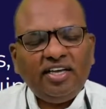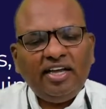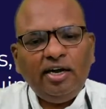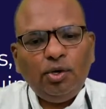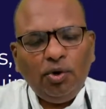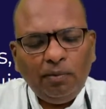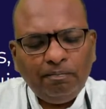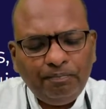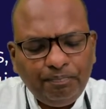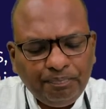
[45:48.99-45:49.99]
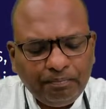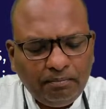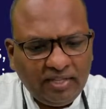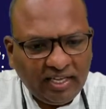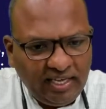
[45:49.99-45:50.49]
king do?
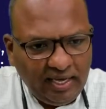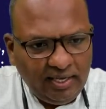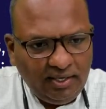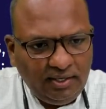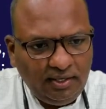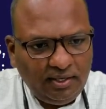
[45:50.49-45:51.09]
The king